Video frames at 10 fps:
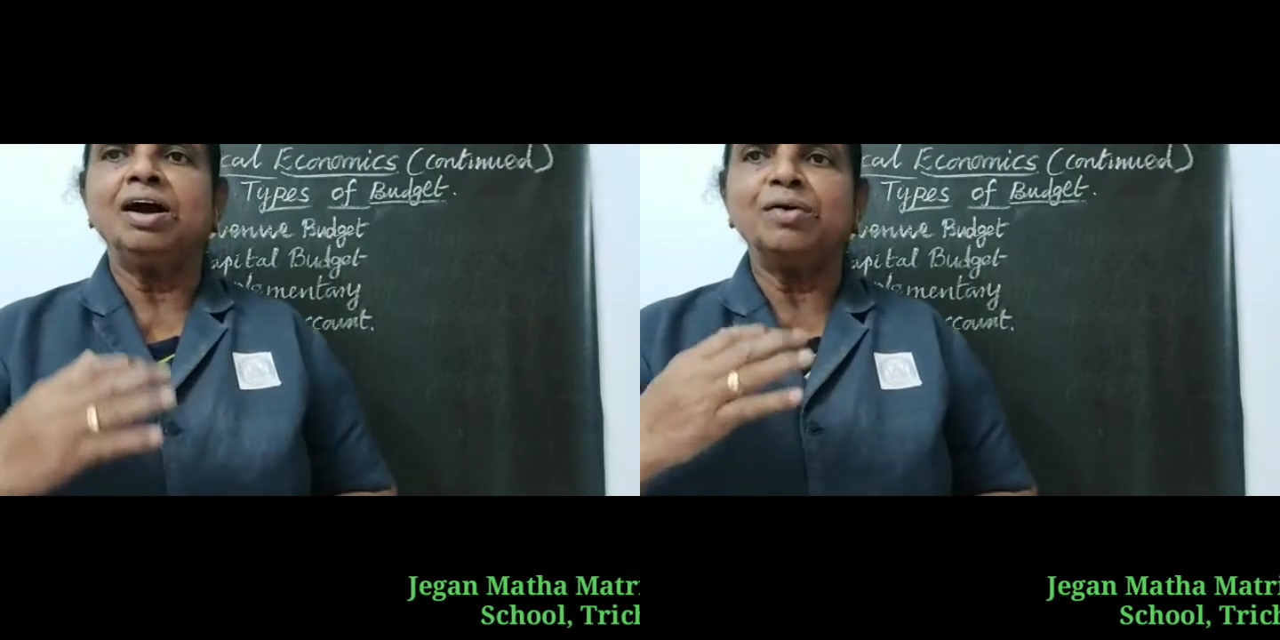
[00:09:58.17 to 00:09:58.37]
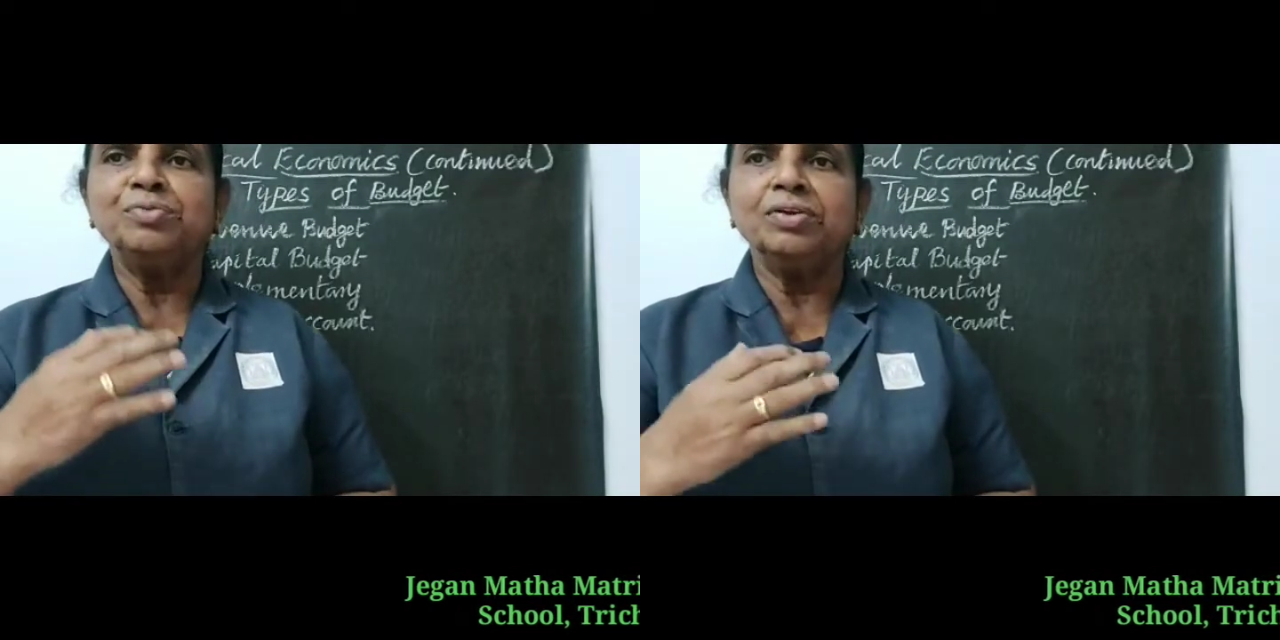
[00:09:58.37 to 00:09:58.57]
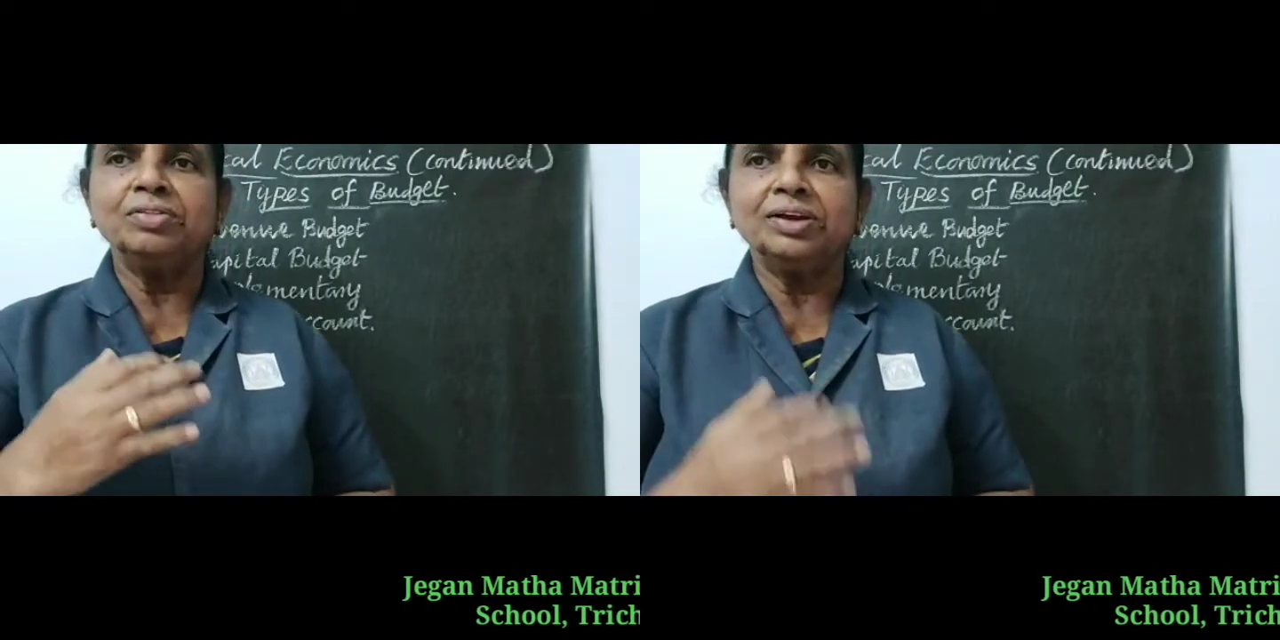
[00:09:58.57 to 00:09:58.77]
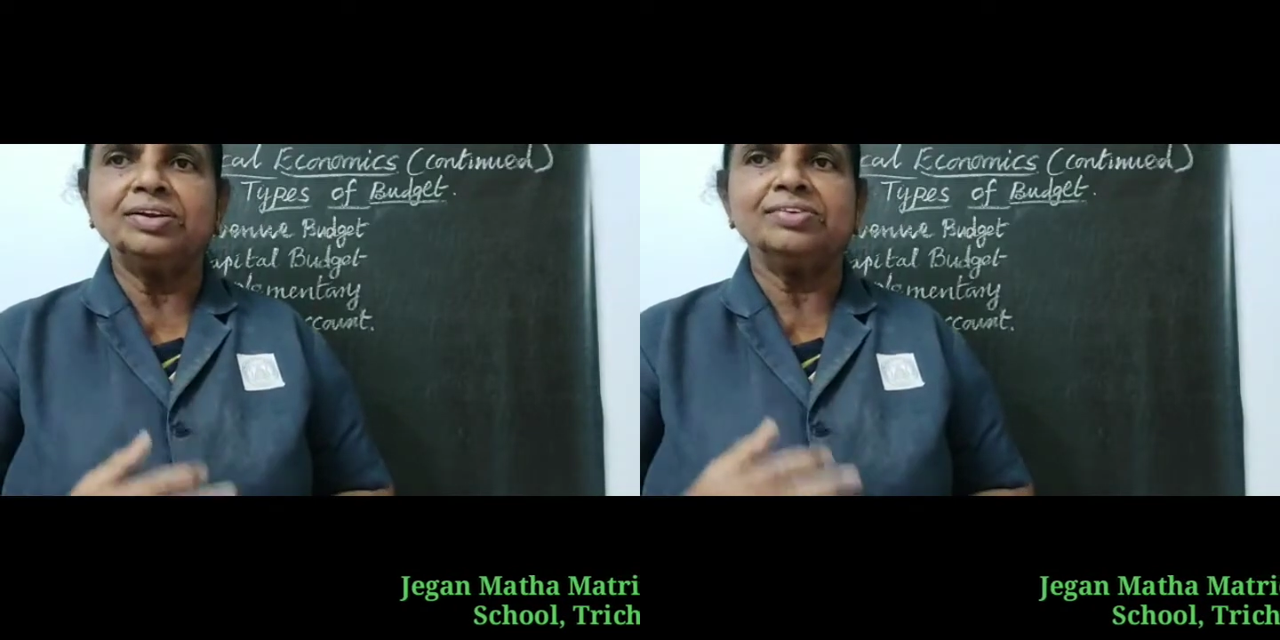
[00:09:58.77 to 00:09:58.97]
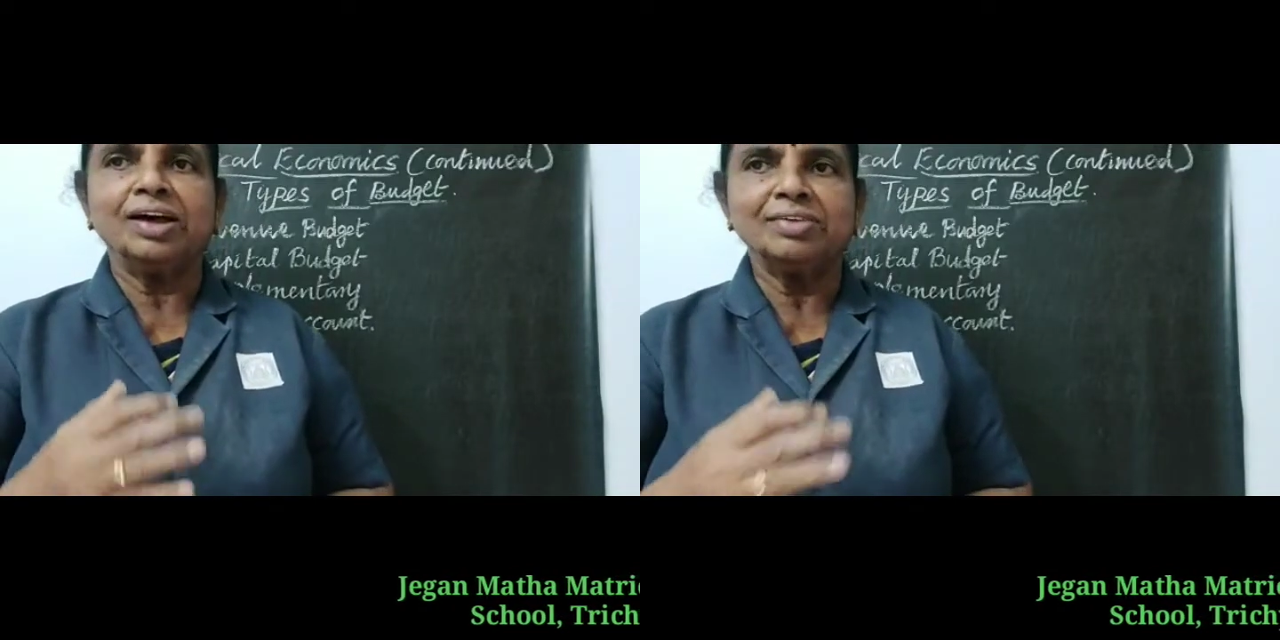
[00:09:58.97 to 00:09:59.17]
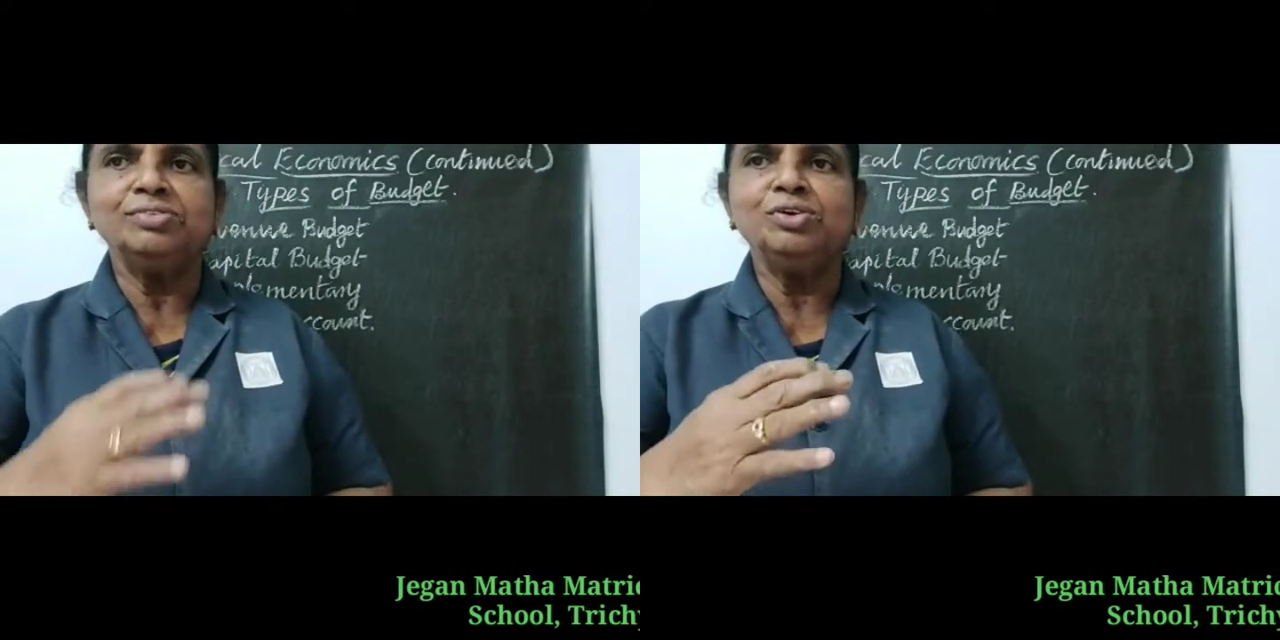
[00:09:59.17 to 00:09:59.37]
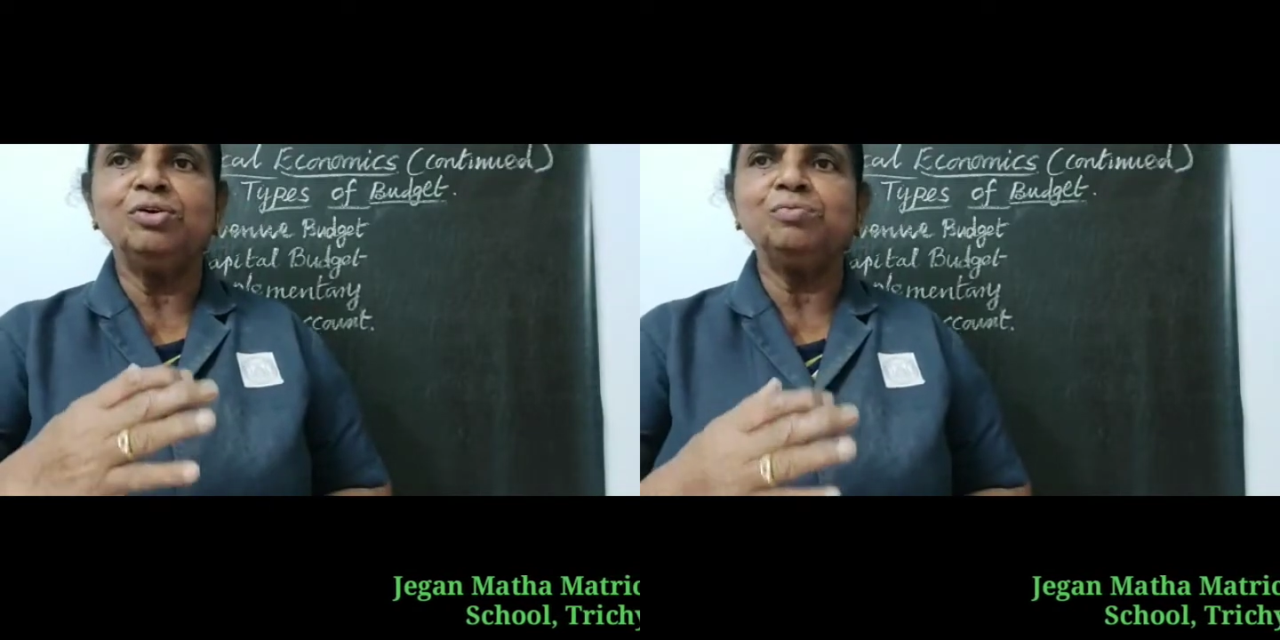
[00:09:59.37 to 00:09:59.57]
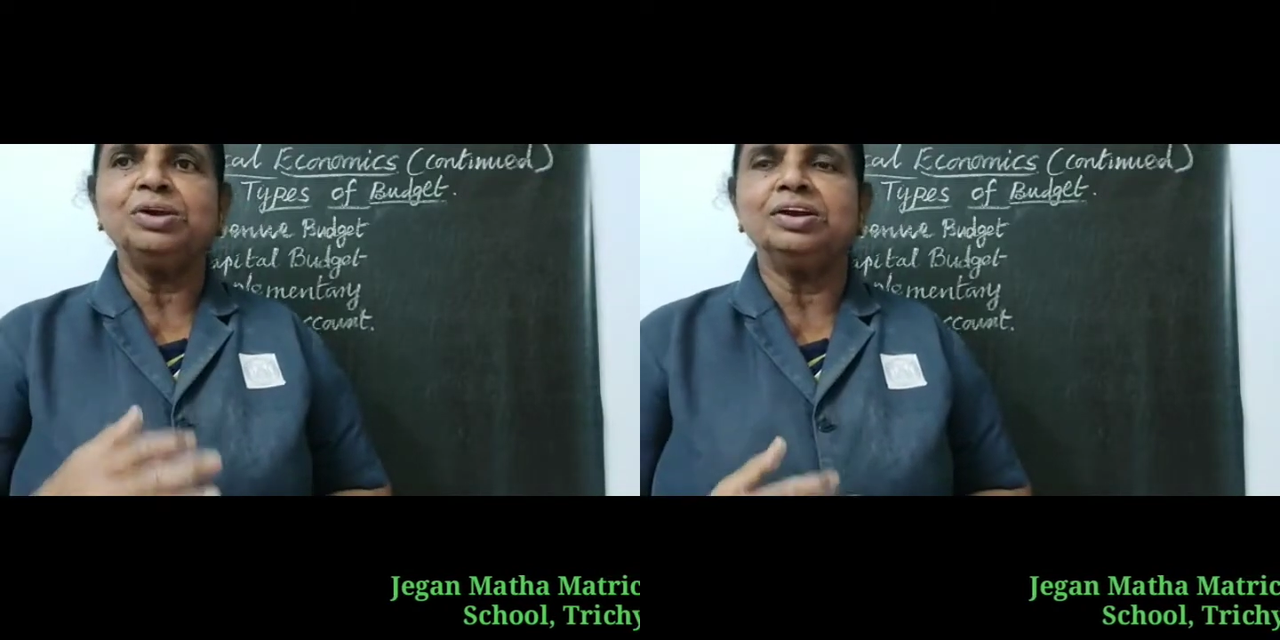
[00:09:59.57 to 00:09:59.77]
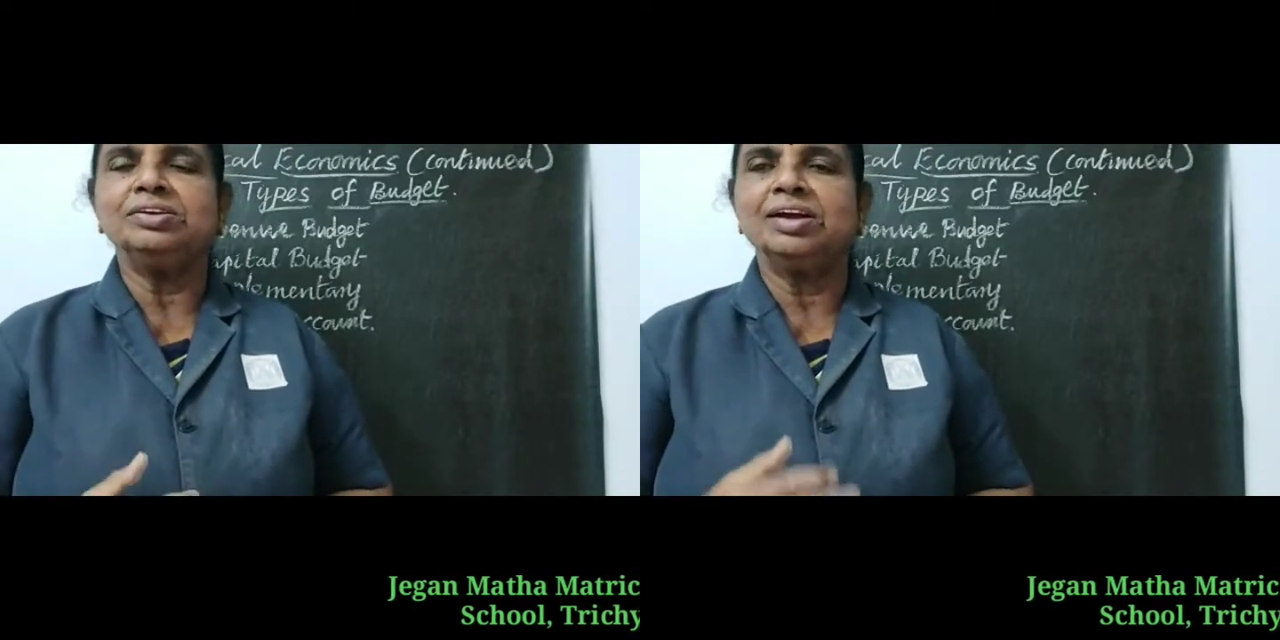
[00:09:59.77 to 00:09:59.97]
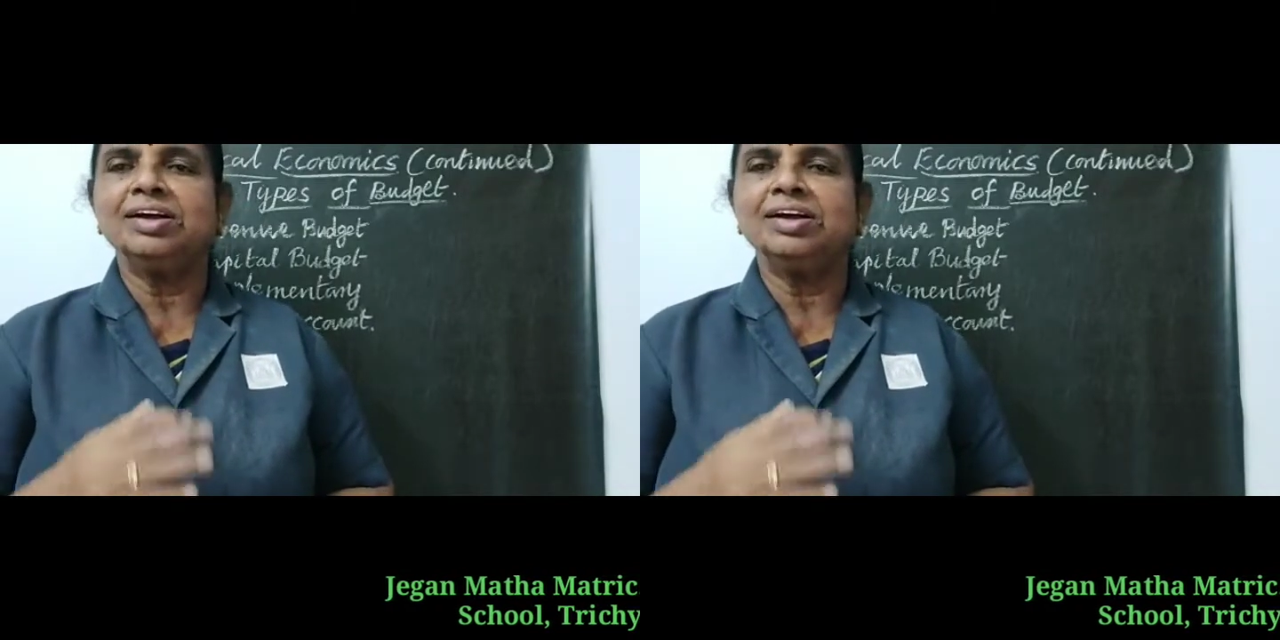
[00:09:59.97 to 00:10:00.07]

that is assuming it